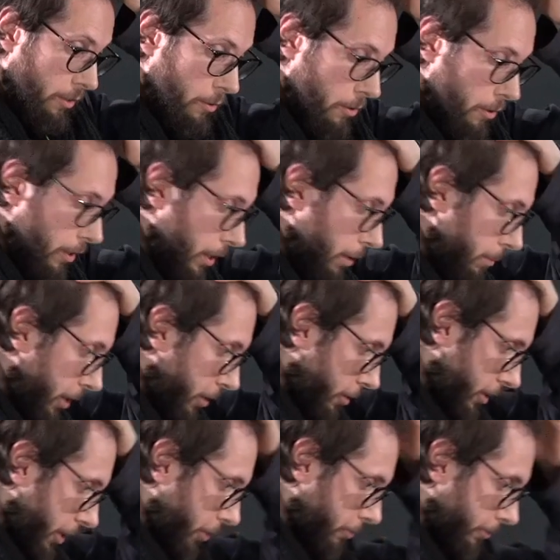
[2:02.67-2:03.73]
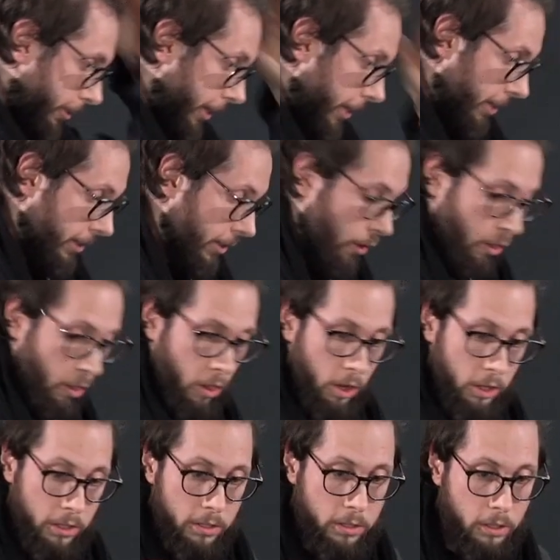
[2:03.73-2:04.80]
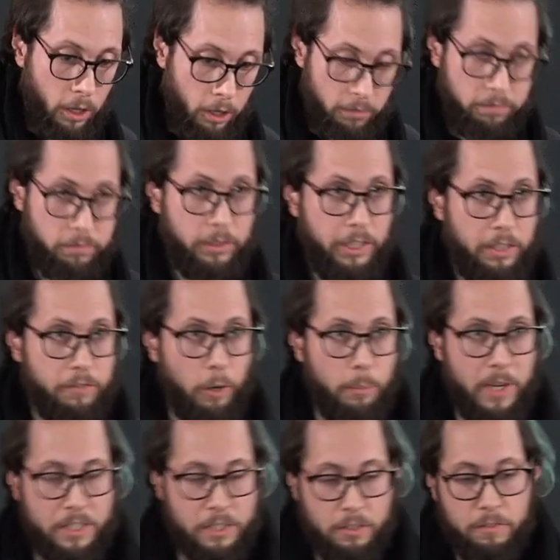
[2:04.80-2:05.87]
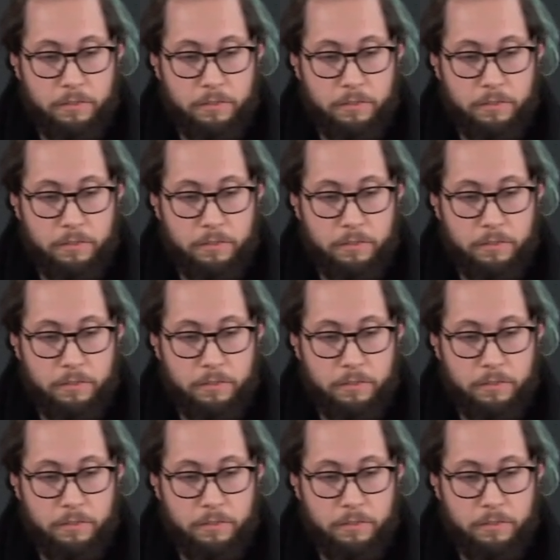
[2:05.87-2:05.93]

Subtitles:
to study because it contains a lot of information.